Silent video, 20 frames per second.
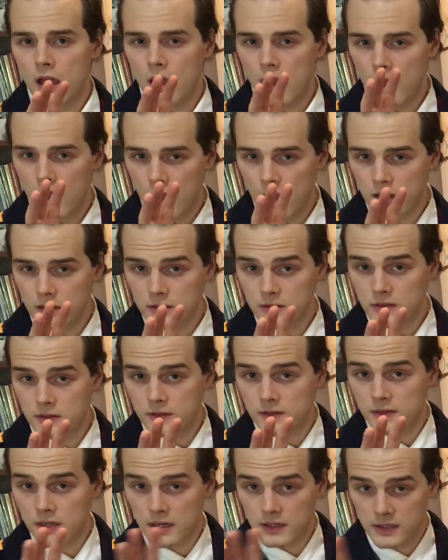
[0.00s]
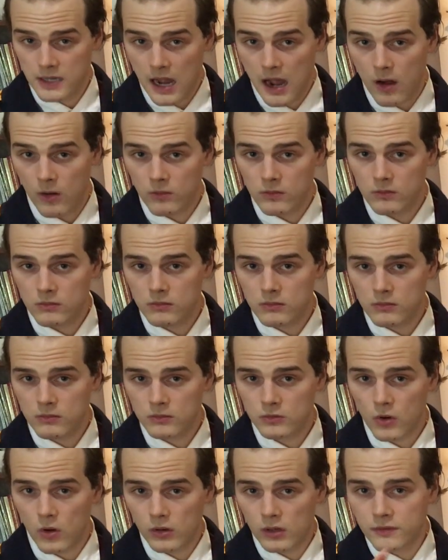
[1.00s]
and sent out
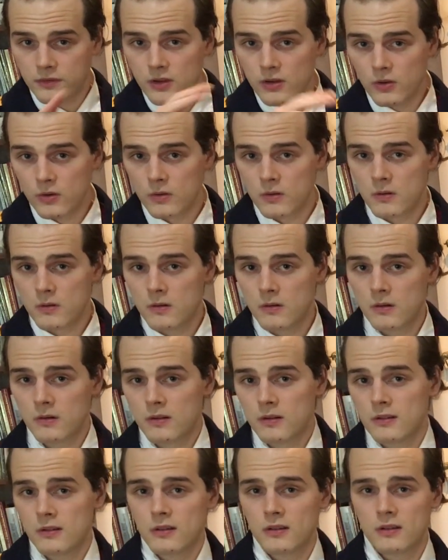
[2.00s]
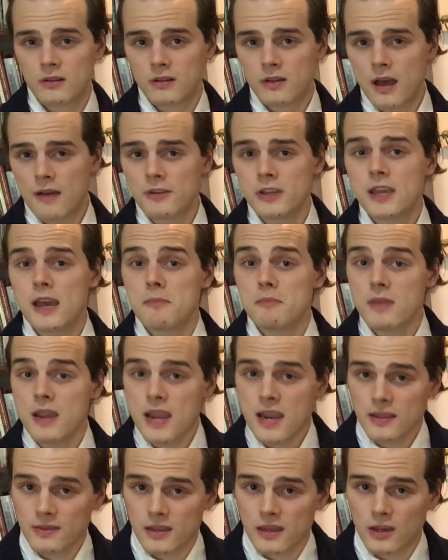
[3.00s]
to all of you. Have you yet
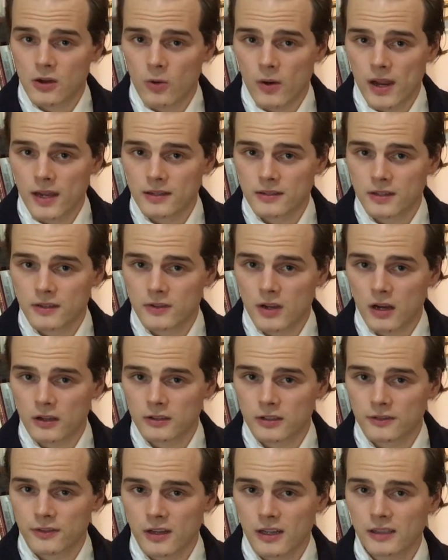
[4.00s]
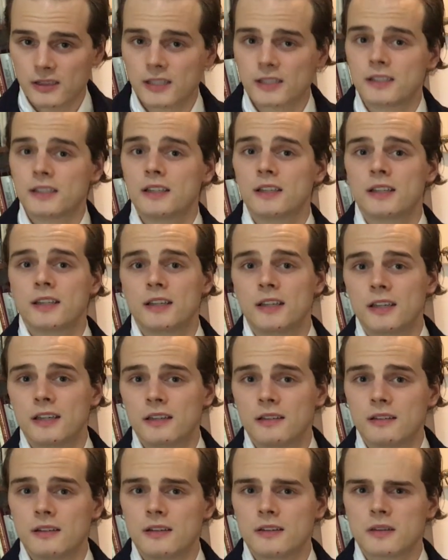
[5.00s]
made the acquaintance of Dr. Franklin?
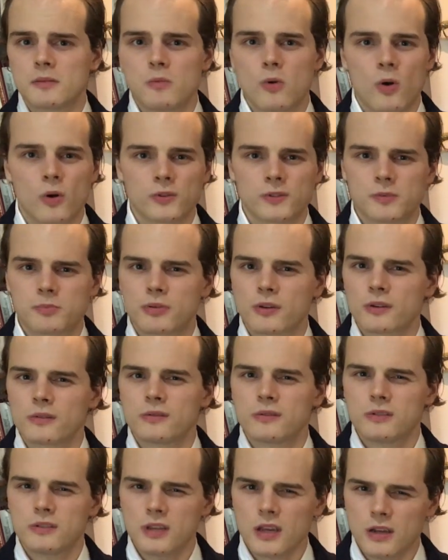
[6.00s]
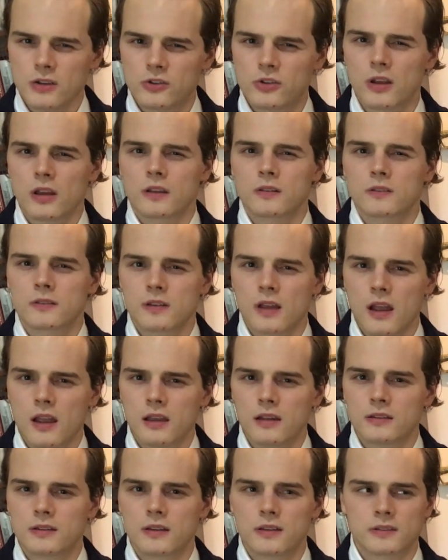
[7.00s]
He's a most prodigious
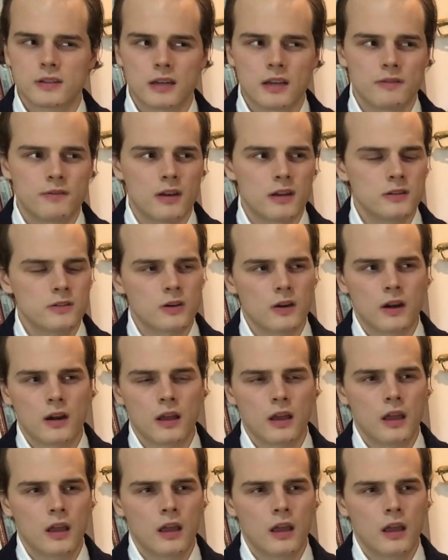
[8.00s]
scientist and inventor.